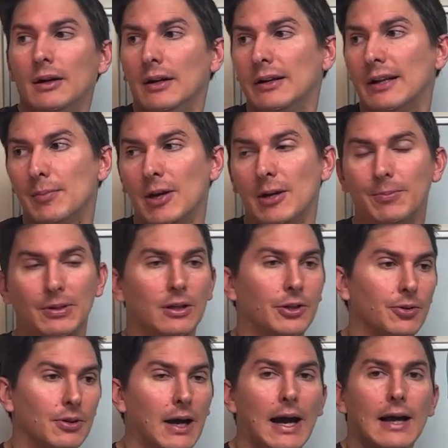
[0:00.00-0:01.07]
They may be a
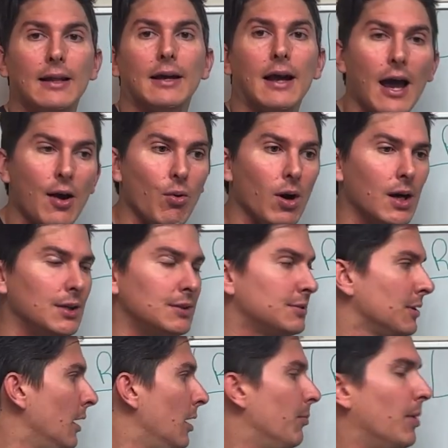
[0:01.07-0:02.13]
little guy like I was,
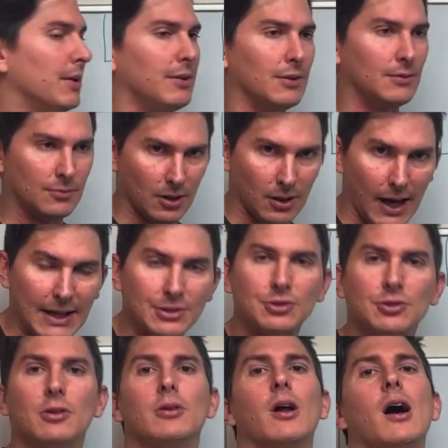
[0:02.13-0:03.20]
but the lights
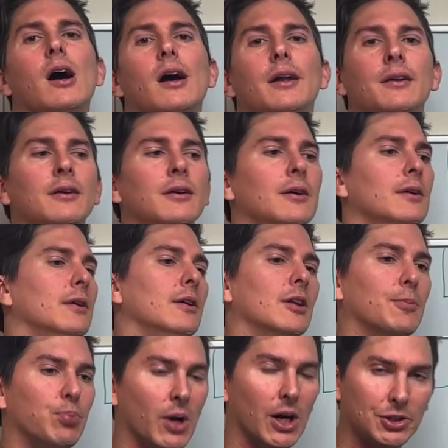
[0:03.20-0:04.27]
turn on, the
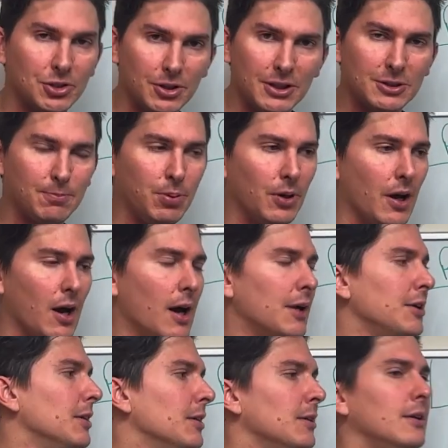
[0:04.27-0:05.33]
pressure gets put on
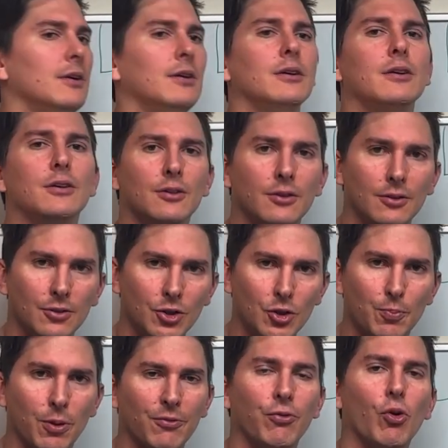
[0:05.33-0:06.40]
you, you
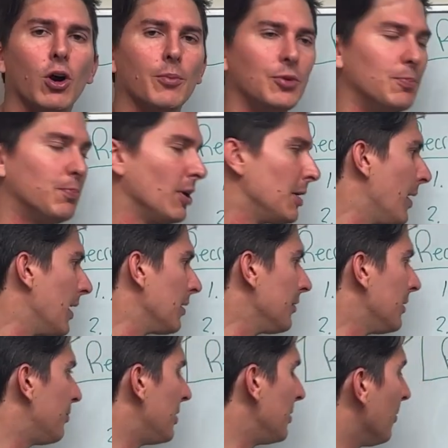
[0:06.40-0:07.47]
perform, you play better than people